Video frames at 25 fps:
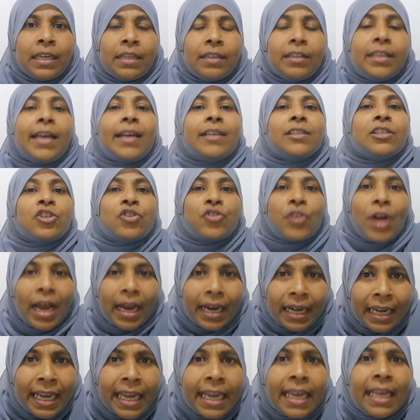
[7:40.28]
they are
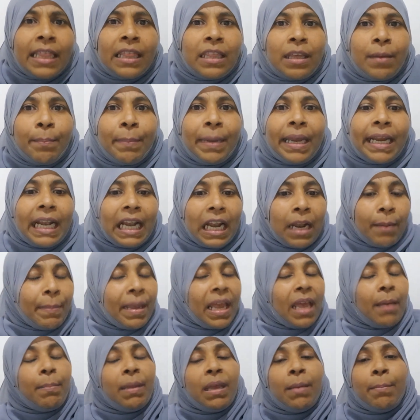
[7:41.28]
struggling in the middle
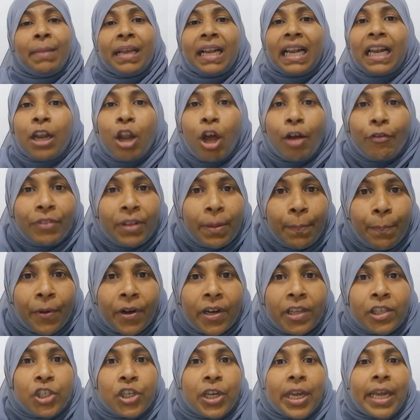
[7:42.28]
maybe middle of the
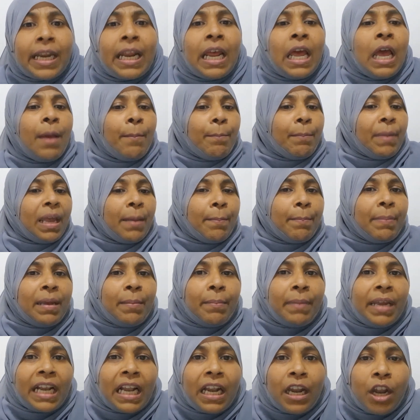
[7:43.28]
project maybe
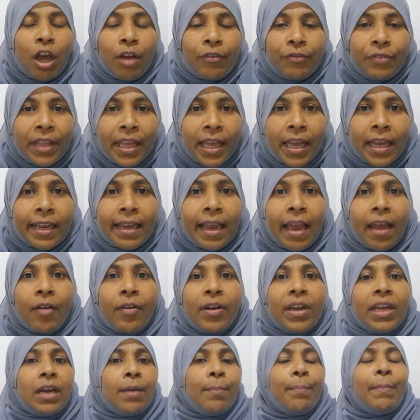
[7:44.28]
middle of their
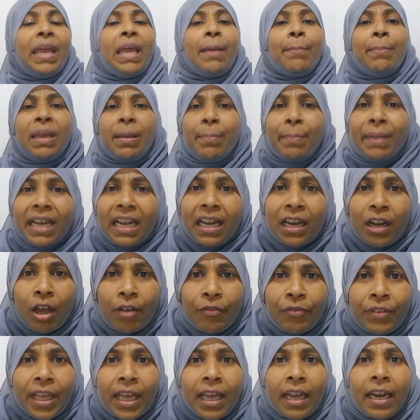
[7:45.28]
career maybe middle
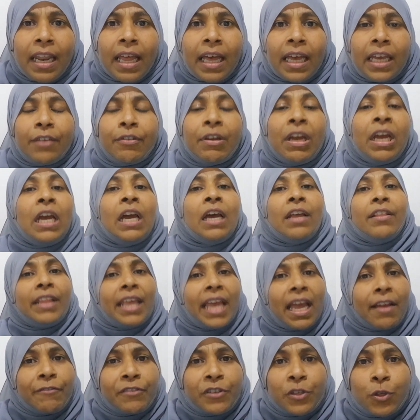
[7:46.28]
of their life they
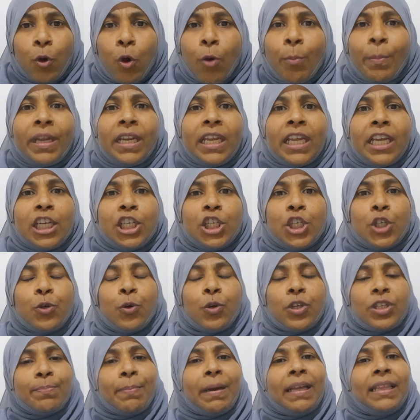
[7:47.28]
have so many
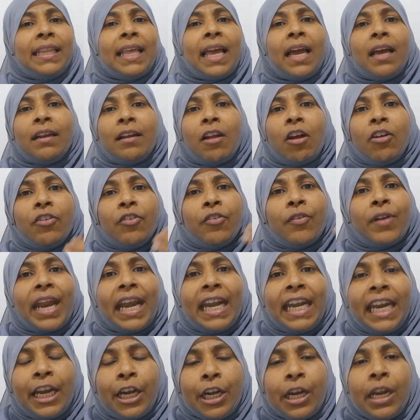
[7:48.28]
issues but they are not
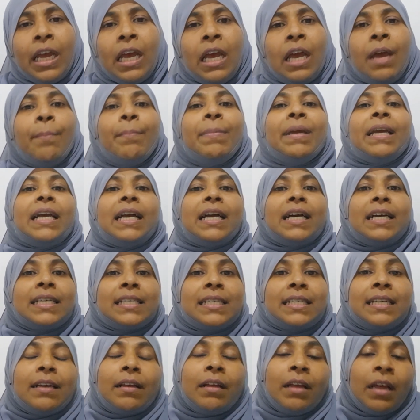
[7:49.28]
ready
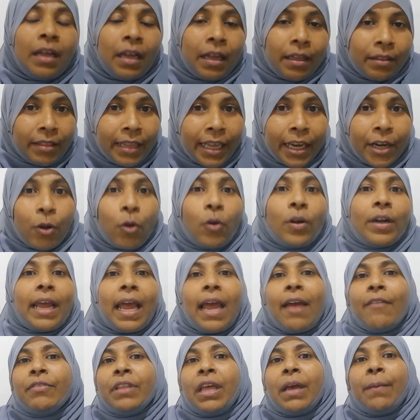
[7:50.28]
because they don't
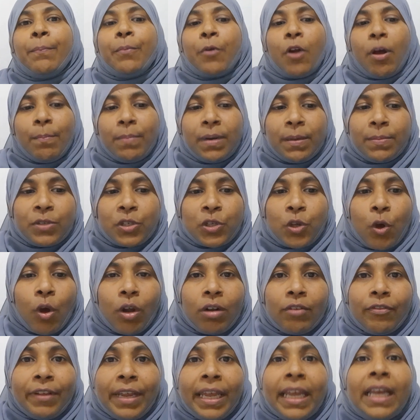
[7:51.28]
have their problem
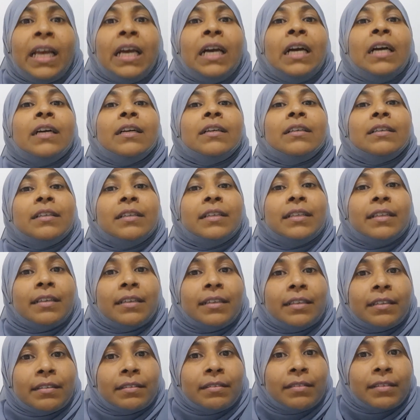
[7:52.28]
solving
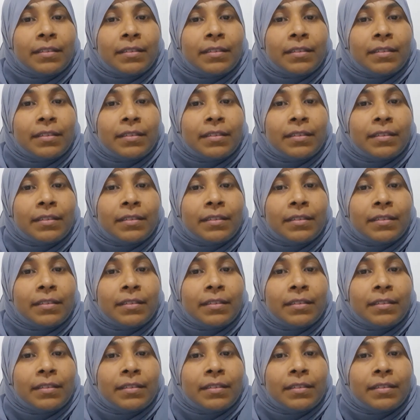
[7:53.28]
uh,